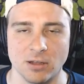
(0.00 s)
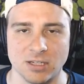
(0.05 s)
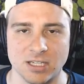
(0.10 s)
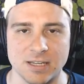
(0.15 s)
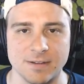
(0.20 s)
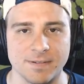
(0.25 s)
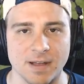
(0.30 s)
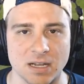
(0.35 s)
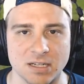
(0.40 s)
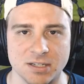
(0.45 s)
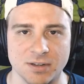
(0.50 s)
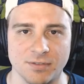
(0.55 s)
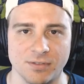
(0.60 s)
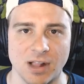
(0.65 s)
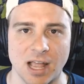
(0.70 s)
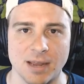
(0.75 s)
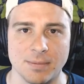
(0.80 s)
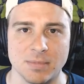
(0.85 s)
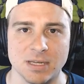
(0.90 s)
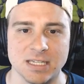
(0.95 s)
defensive
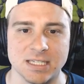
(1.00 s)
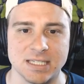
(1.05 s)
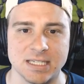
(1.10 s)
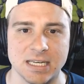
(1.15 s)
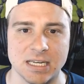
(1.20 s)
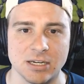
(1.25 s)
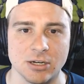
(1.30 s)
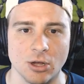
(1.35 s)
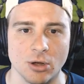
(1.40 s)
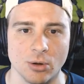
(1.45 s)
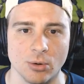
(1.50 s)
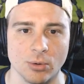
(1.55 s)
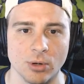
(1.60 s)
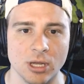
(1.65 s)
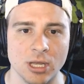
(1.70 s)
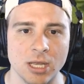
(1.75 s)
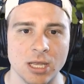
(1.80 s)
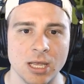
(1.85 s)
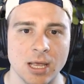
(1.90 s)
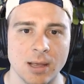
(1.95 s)
lineman
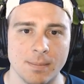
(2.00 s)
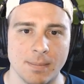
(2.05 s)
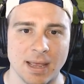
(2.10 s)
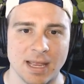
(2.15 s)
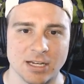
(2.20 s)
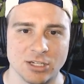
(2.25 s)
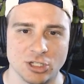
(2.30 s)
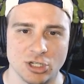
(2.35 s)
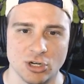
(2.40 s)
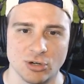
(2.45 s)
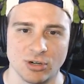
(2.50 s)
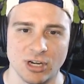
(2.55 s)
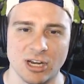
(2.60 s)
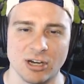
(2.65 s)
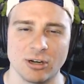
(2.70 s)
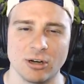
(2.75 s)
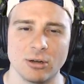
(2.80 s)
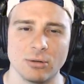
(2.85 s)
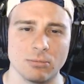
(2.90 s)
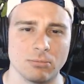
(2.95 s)
Dino
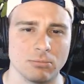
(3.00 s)
Mangiero.